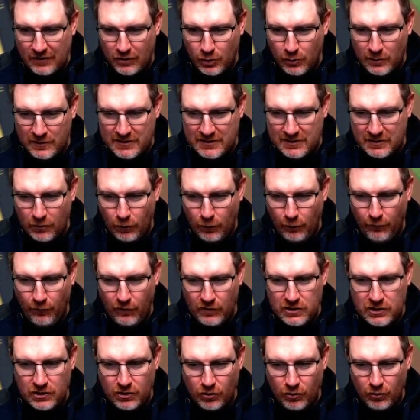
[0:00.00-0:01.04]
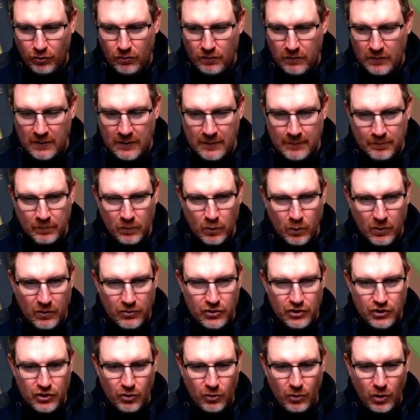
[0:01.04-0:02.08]
who is two for two with
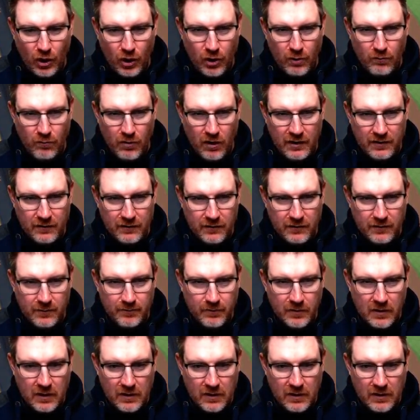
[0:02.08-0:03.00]
two home runs.